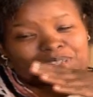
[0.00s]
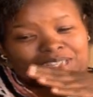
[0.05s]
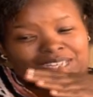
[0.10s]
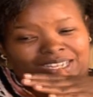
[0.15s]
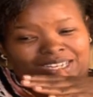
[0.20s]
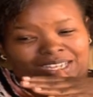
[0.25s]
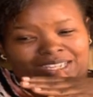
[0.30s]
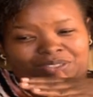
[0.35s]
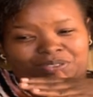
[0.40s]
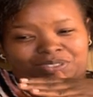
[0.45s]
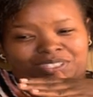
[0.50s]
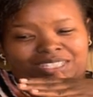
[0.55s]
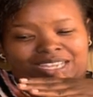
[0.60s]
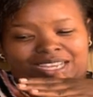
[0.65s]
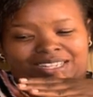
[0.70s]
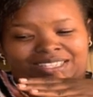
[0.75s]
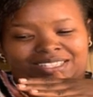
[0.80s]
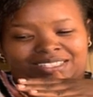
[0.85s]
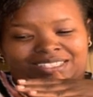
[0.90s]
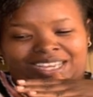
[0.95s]
uh, you
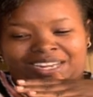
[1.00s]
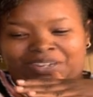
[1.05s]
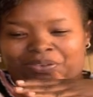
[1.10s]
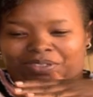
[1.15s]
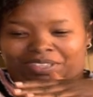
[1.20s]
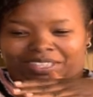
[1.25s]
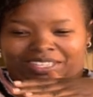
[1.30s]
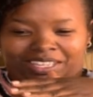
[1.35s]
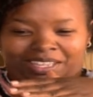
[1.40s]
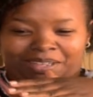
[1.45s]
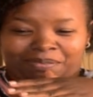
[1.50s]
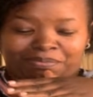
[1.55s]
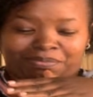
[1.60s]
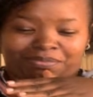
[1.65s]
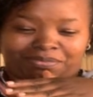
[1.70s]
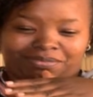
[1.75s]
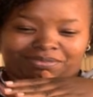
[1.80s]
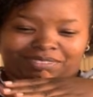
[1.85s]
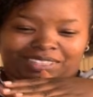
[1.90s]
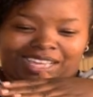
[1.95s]
start the journey with him.
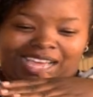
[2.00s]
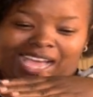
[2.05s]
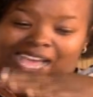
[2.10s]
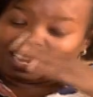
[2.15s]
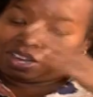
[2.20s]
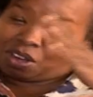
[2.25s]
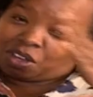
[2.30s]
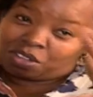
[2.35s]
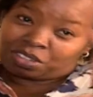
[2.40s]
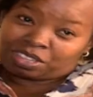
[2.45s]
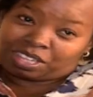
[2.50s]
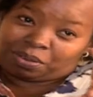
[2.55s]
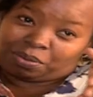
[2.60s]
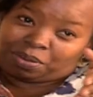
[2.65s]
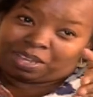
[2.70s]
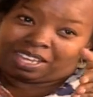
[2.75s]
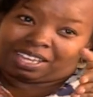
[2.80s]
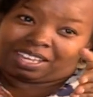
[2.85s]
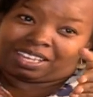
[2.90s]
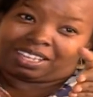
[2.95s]
Along the
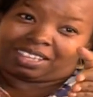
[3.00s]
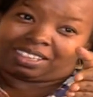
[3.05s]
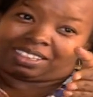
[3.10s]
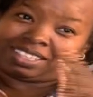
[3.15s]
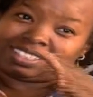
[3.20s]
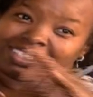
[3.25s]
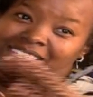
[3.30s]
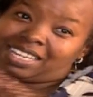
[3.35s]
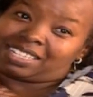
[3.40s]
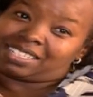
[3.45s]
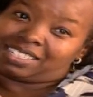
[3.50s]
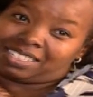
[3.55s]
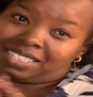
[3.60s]
way, they just